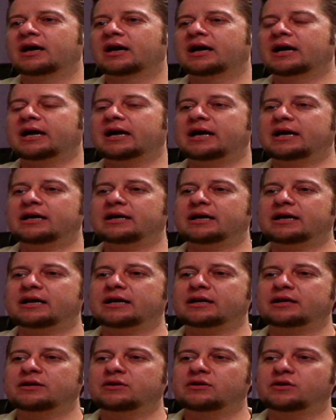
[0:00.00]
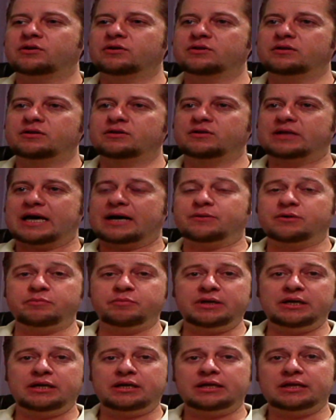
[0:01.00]
and uh, you know that would
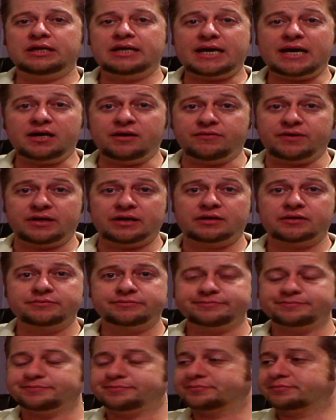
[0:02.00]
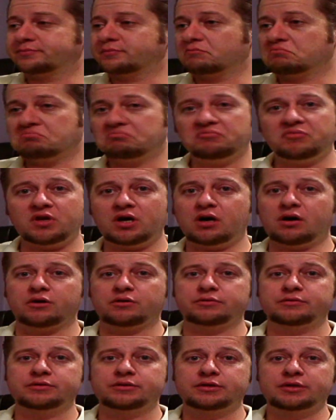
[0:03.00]
be the end of it. No,